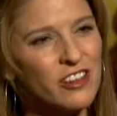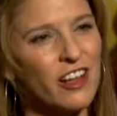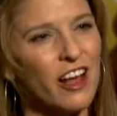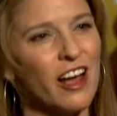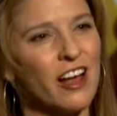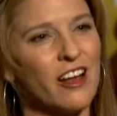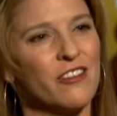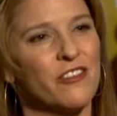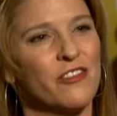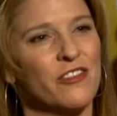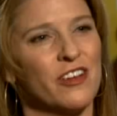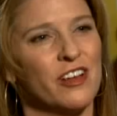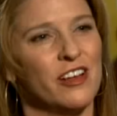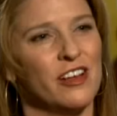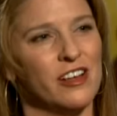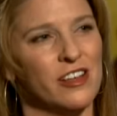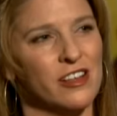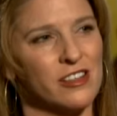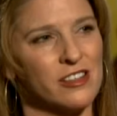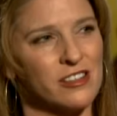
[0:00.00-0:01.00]
life
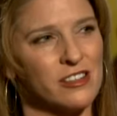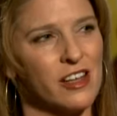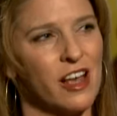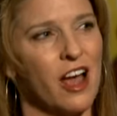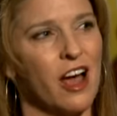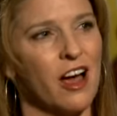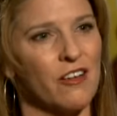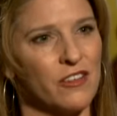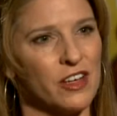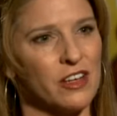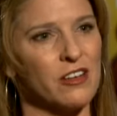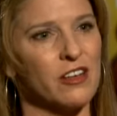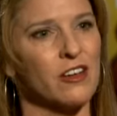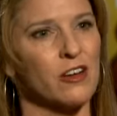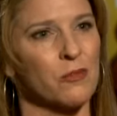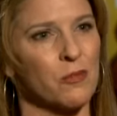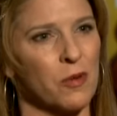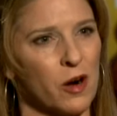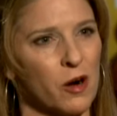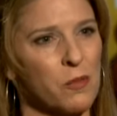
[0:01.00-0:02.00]
is having
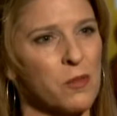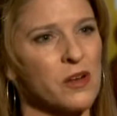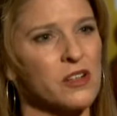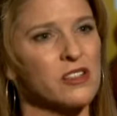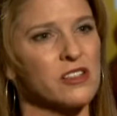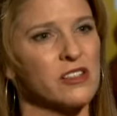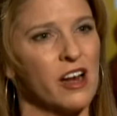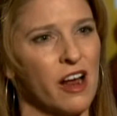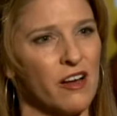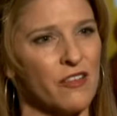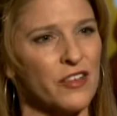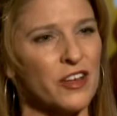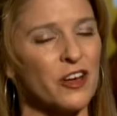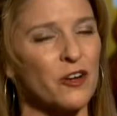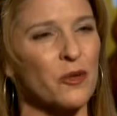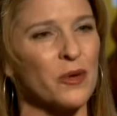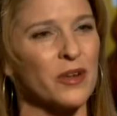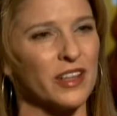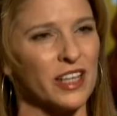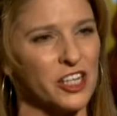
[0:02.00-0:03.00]
your purpose and having
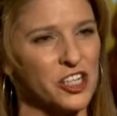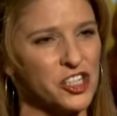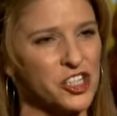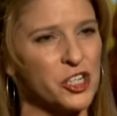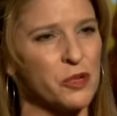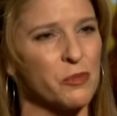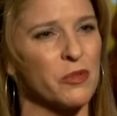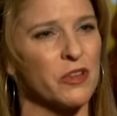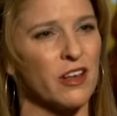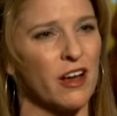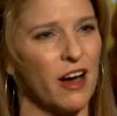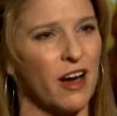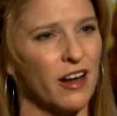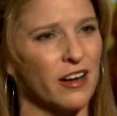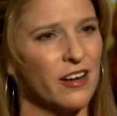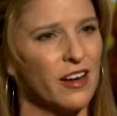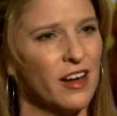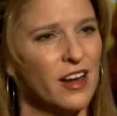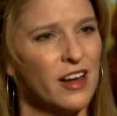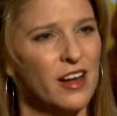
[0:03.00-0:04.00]
your relationship with
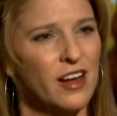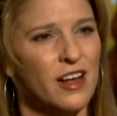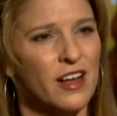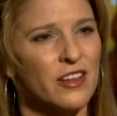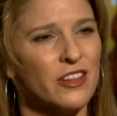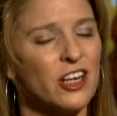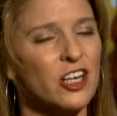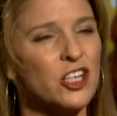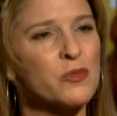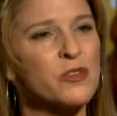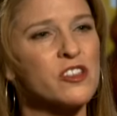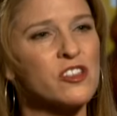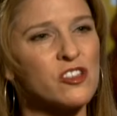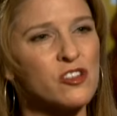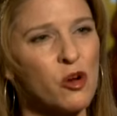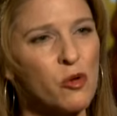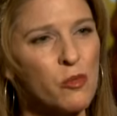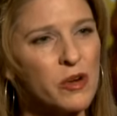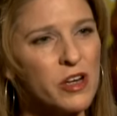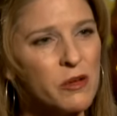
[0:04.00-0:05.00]
God. There's been
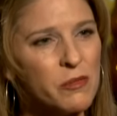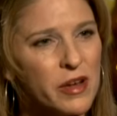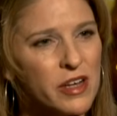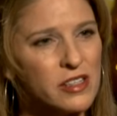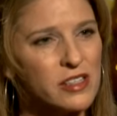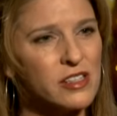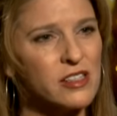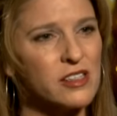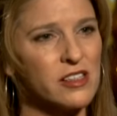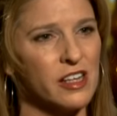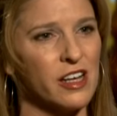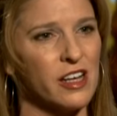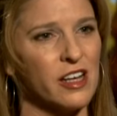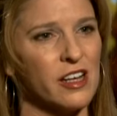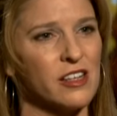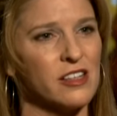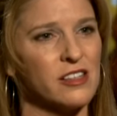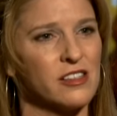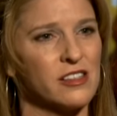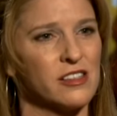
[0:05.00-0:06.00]
so many amazing
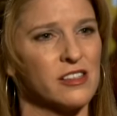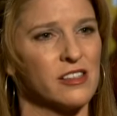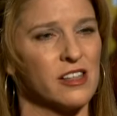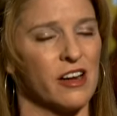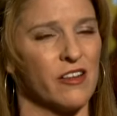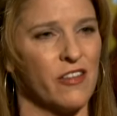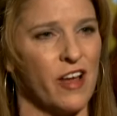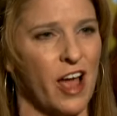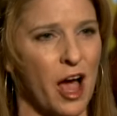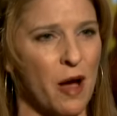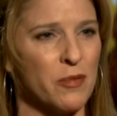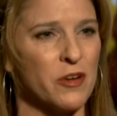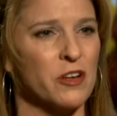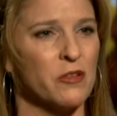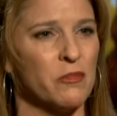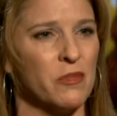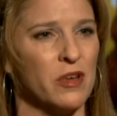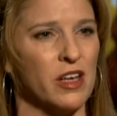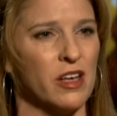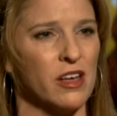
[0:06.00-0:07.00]
things that have happened to
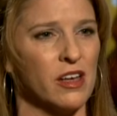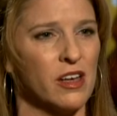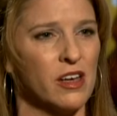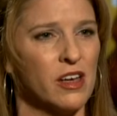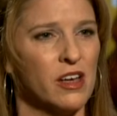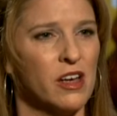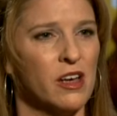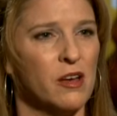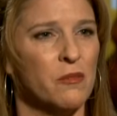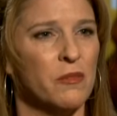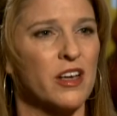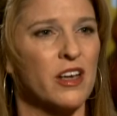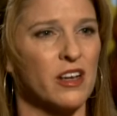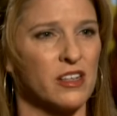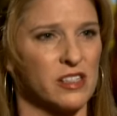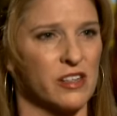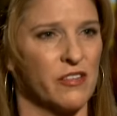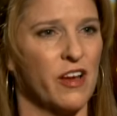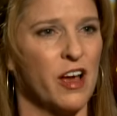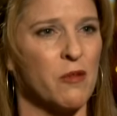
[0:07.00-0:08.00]
me
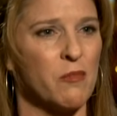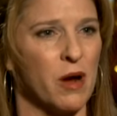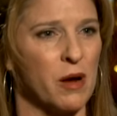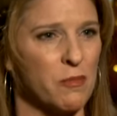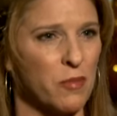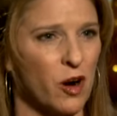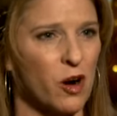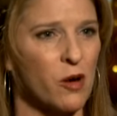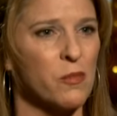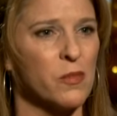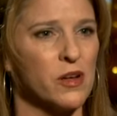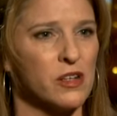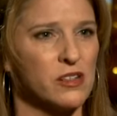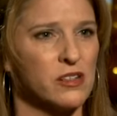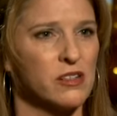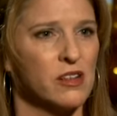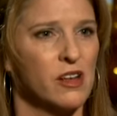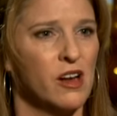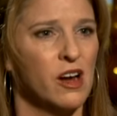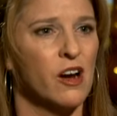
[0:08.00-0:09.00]
because I've had my
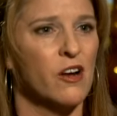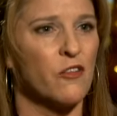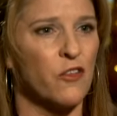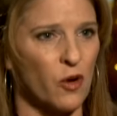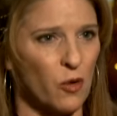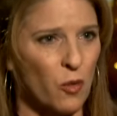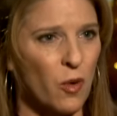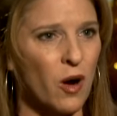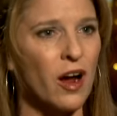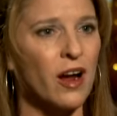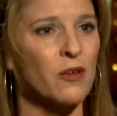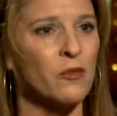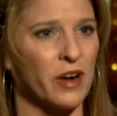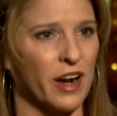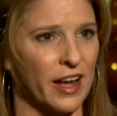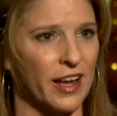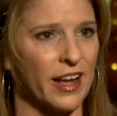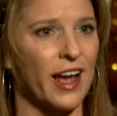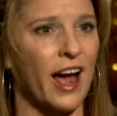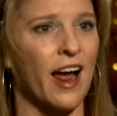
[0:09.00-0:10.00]
purpose. For one, when
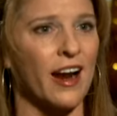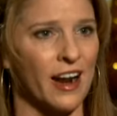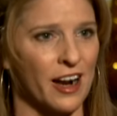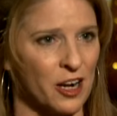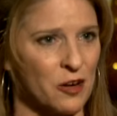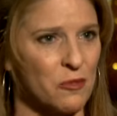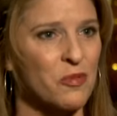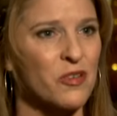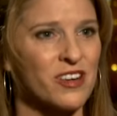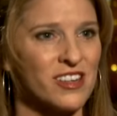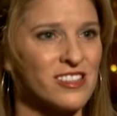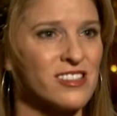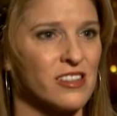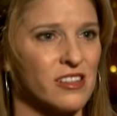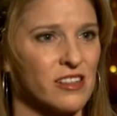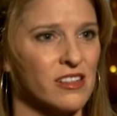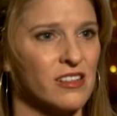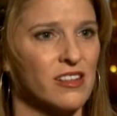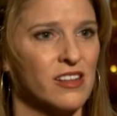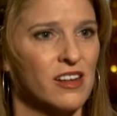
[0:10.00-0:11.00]
I got out of
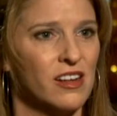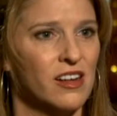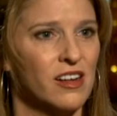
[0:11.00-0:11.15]
prison,